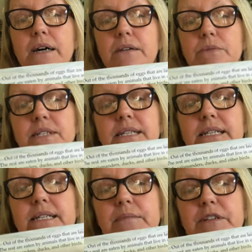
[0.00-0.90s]
and we
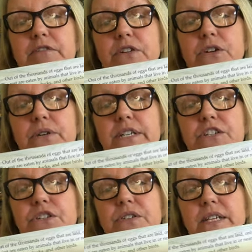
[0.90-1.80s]
see some different
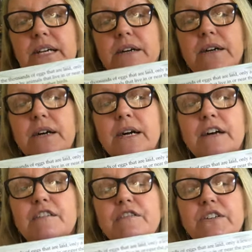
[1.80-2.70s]
creatures here
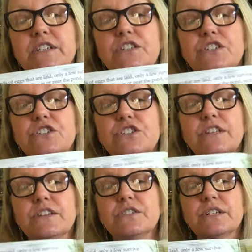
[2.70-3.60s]
fish,
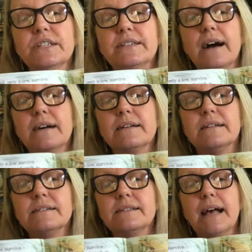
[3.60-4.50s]
and there's a duck and
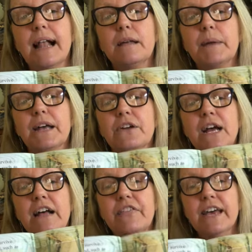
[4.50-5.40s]
a salamander.
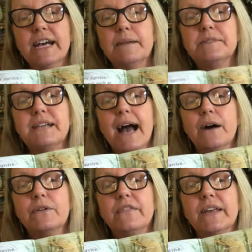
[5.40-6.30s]
They come
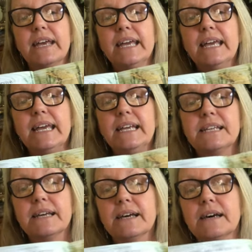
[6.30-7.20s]
down and they
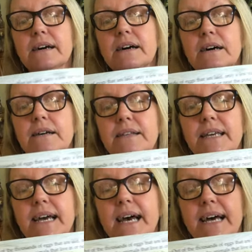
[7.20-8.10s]
eat
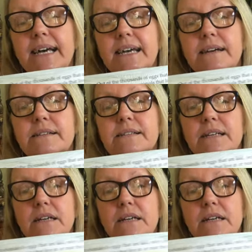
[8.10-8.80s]
the eggs.